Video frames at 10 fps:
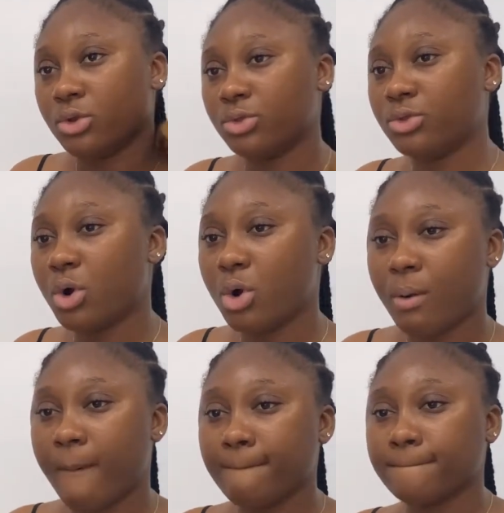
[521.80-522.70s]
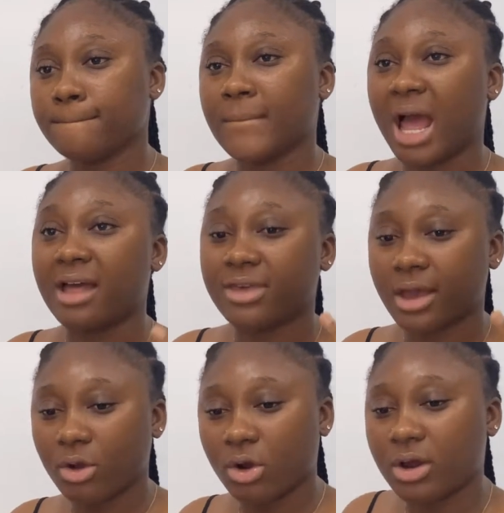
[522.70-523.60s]
though i
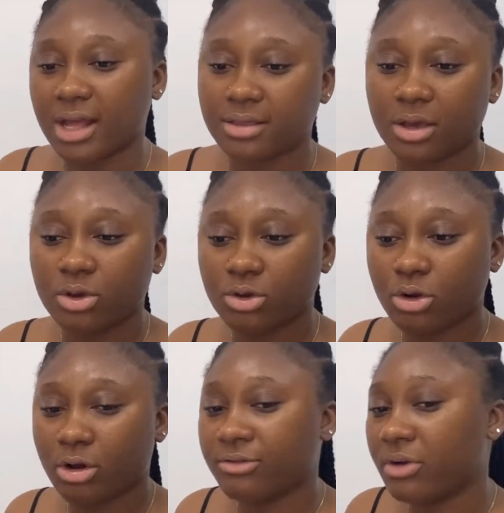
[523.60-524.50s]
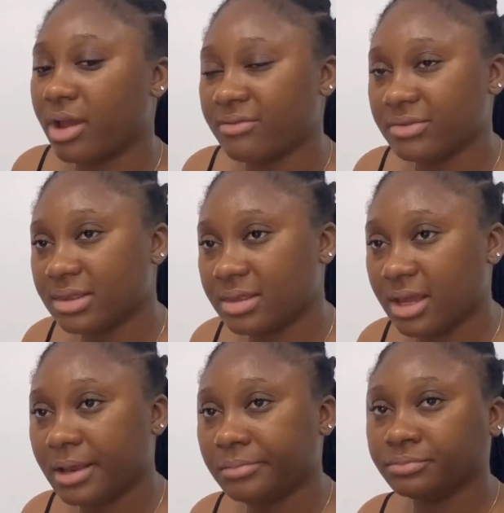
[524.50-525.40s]
thank god i thank god for
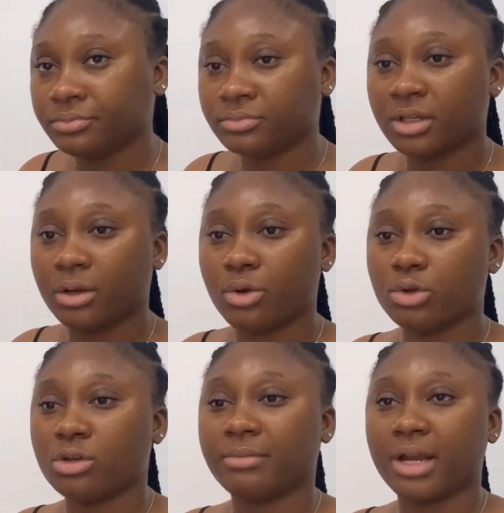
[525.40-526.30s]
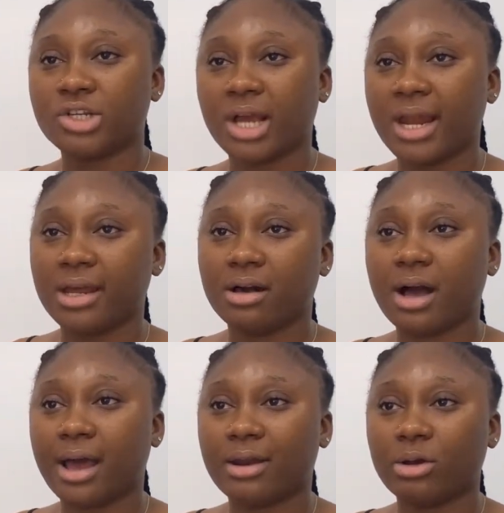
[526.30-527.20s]
everything growth of my channel
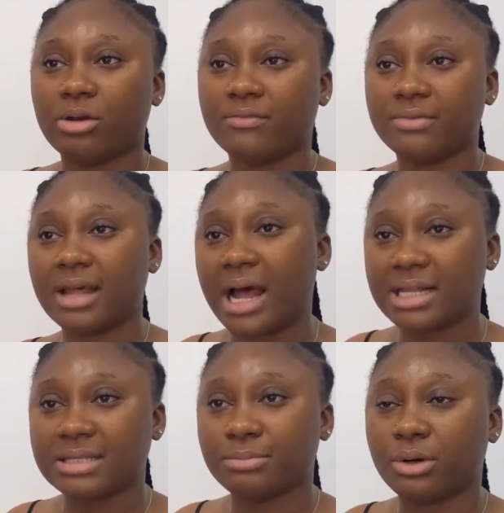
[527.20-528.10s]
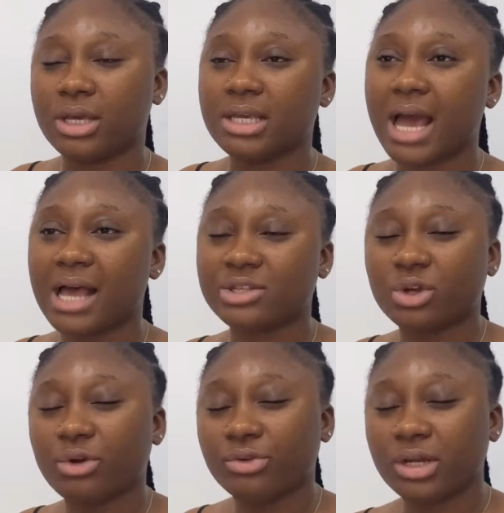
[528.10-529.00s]
and all of that but it has
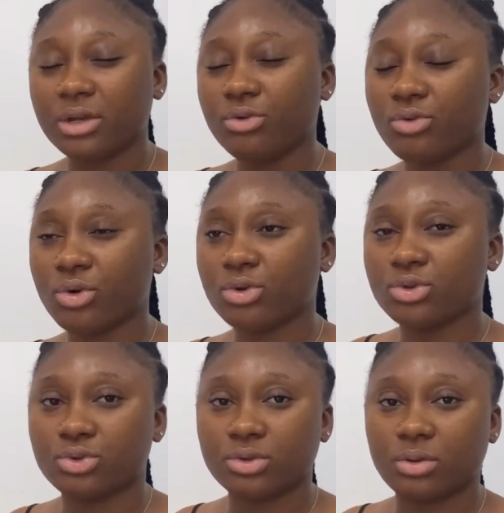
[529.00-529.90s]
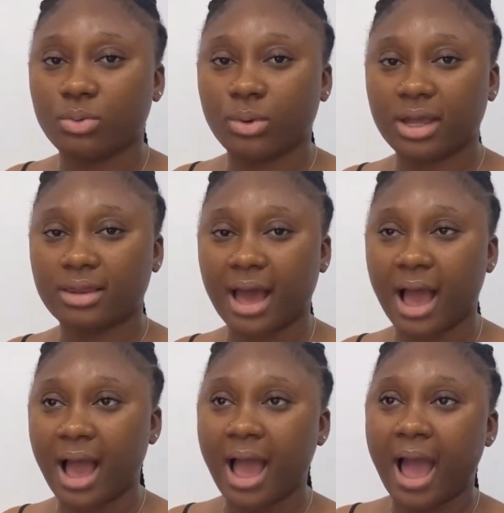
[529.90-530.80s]
not really grown to the way that
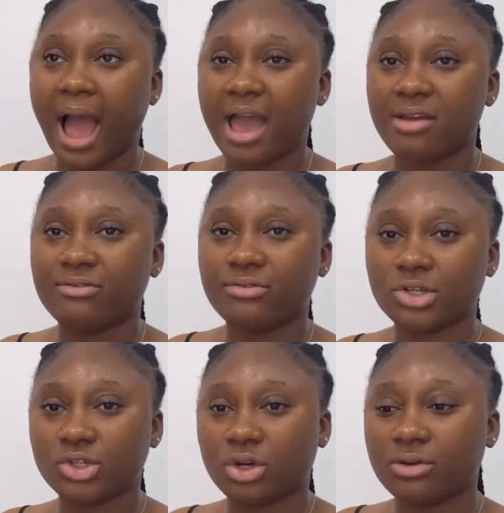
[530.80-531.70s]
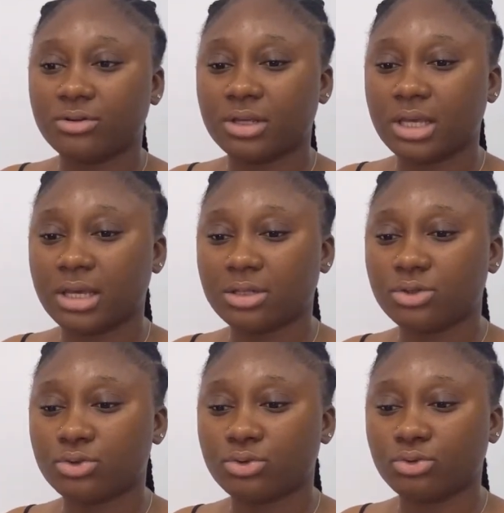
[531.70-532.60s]
i envisioned it
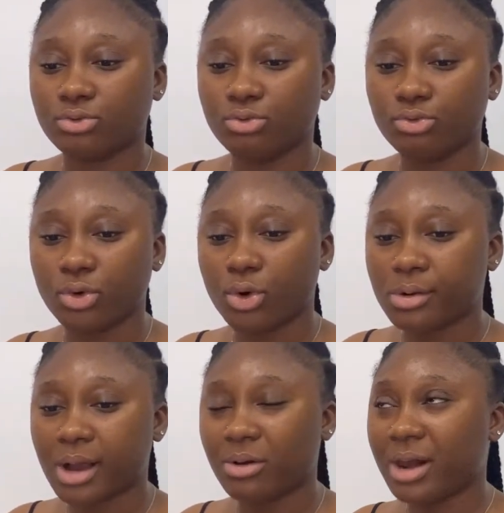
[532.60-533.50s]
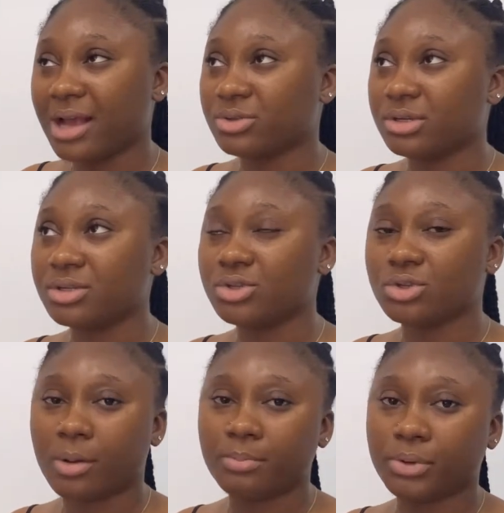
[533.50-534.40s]
to grow i don't like to
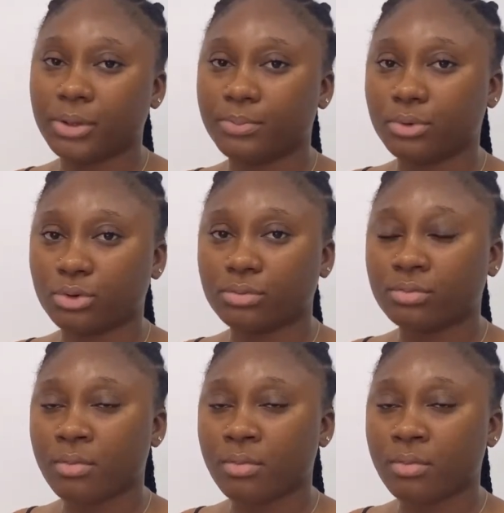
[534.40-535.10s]
disturb people